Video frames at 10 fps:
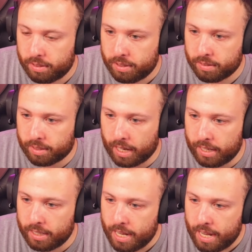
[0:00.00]

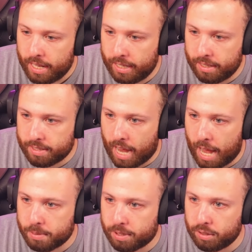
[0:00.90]
Okay? He is
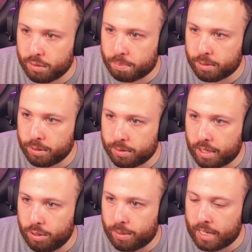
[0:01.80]
absolute proof that
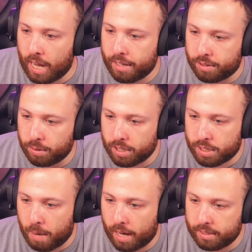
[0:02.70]
you cannot do this
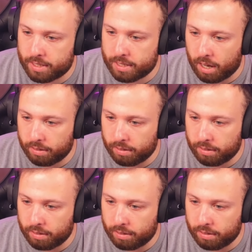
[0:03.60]
by yourself.